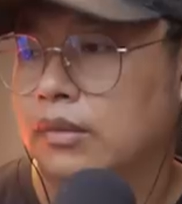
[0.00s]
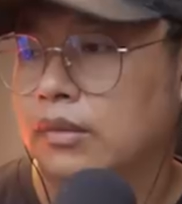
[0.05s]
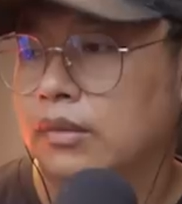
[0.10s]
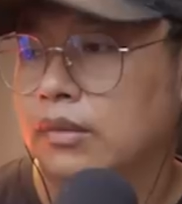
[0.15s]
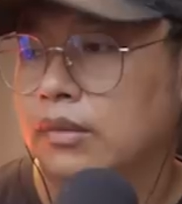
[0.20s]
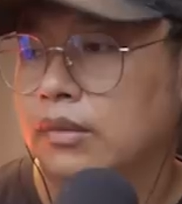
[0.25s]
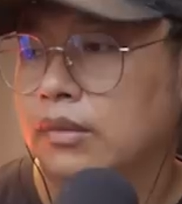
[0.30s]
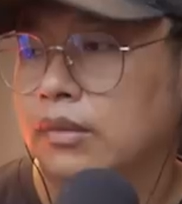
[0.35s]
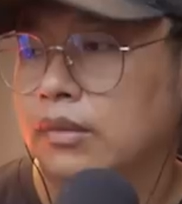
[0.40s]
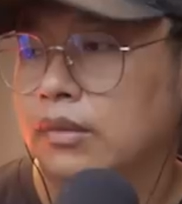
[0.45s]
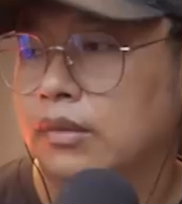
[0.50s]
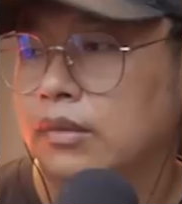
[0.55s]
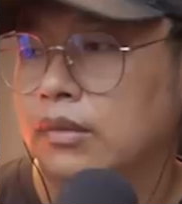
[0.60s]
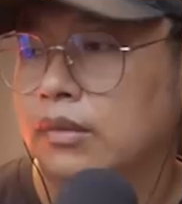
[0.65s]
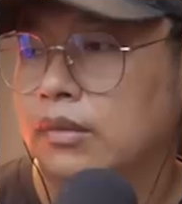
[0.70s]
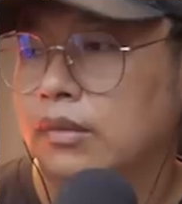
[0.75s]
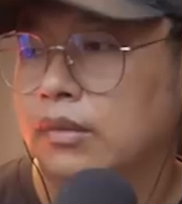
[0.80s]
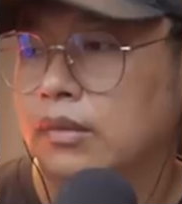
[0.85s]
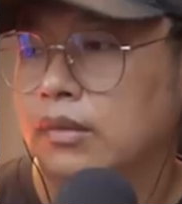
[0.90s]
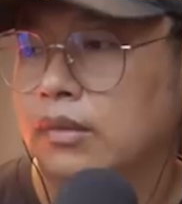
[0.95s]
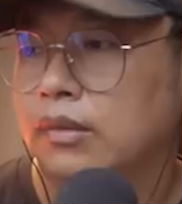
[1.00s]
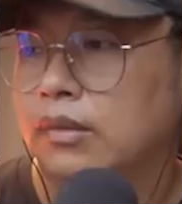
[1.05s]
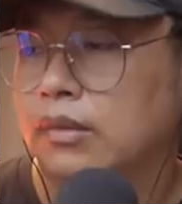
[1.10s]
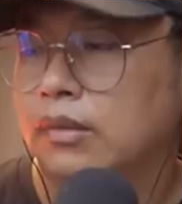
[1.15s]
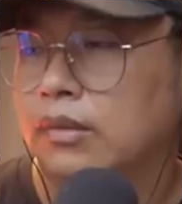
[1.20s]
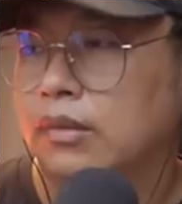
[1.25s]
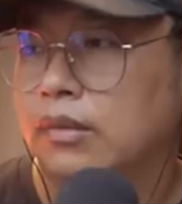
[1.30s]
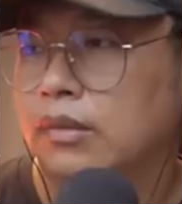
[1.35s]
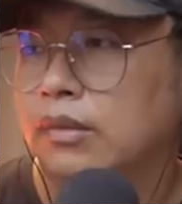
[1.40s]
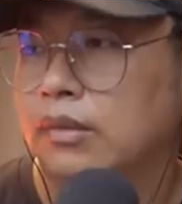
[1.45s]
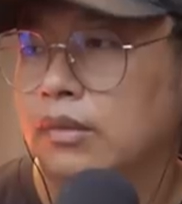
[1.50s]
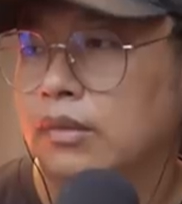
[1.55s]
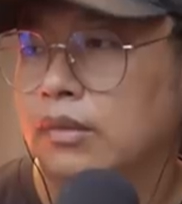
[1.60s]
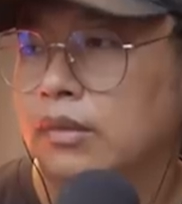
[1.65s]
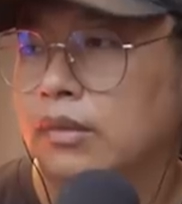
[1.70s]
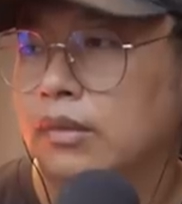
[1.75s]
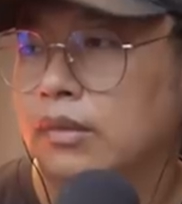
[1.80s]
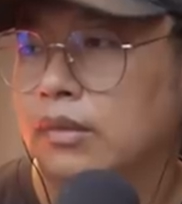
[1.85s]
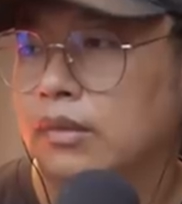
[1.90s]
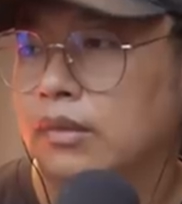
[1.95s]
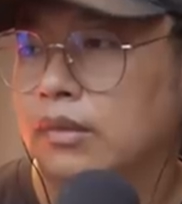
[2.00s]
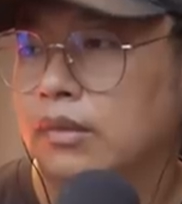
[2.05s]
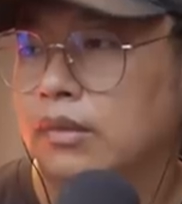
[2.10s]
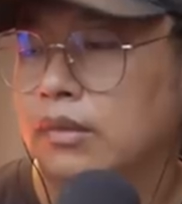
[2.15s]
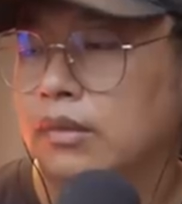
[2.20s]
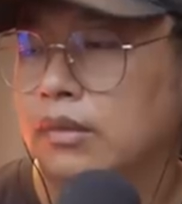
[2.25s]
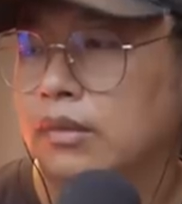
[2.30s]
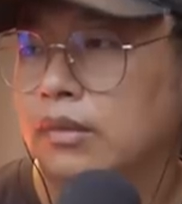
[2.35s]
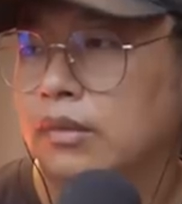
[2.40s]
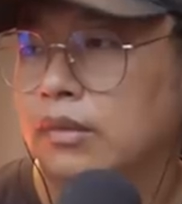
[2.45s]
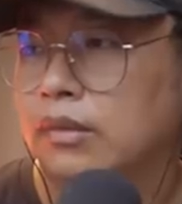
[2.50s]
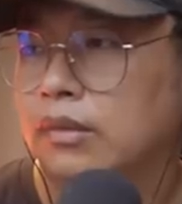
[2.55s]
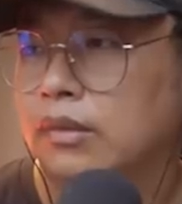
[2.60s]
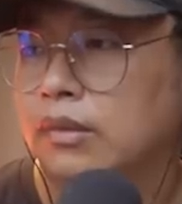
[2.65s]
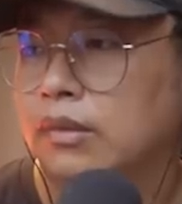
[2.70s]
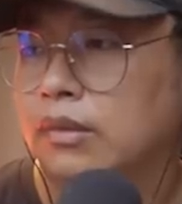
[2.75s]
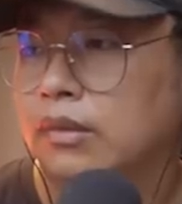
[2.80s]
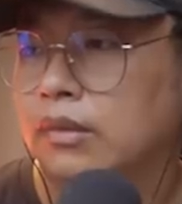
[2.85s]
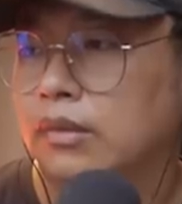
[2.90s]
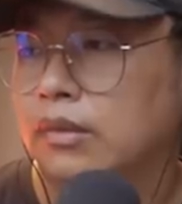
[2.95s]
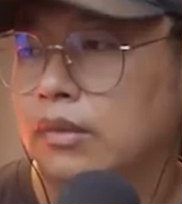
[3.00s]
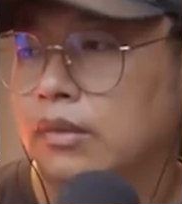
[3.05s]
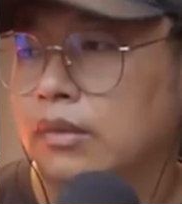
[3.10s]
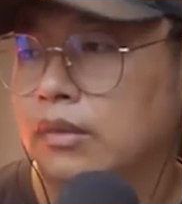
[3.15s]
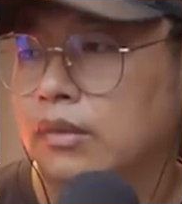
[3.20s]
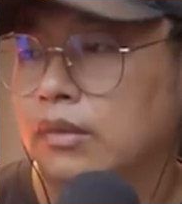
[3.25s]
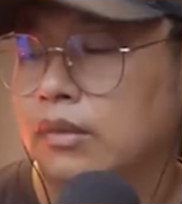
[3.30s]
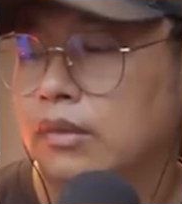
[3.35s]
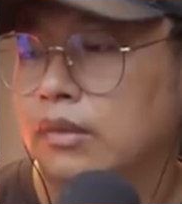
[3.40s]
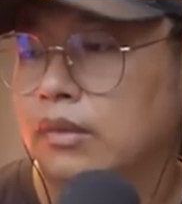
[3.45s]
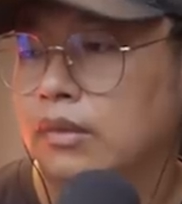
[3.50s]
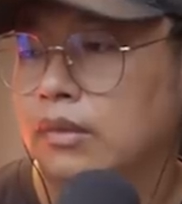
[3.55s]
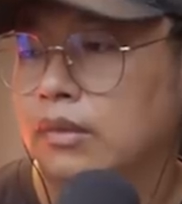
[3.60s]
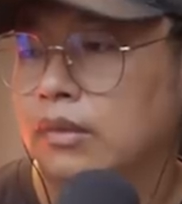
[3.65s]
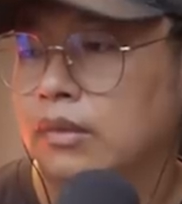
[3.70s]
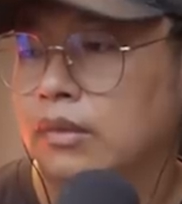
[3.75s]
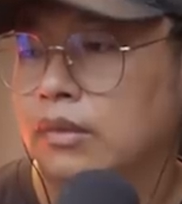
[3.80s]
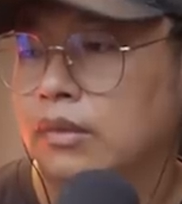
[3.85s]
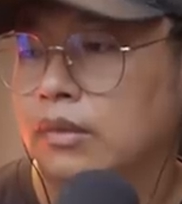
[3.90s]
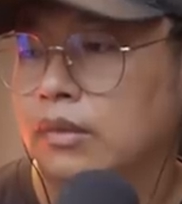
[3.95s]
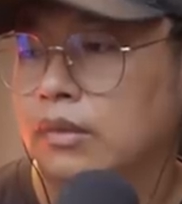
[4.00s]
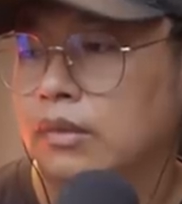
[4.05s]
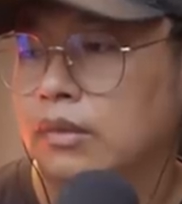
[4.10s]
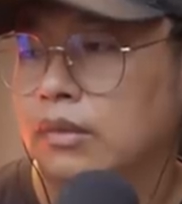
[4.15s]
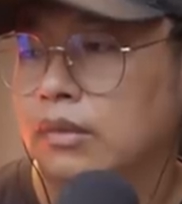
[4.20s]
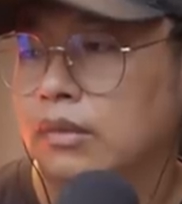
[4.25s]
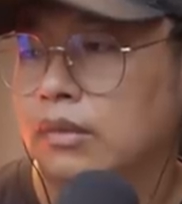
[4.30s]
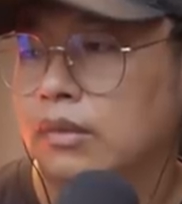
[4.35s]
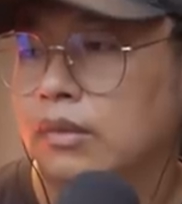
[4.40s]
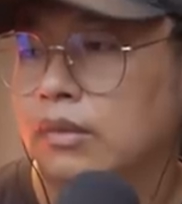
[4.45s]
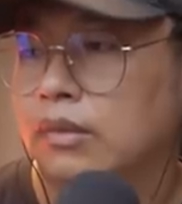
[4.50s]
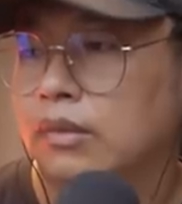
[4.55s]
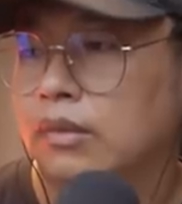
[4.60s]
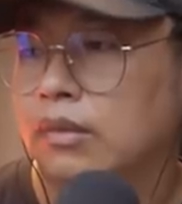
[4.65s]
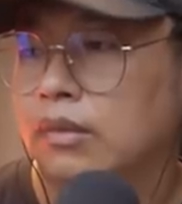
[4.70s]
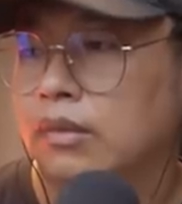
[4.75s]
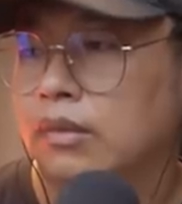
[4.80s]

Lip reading: The person shown says nothing.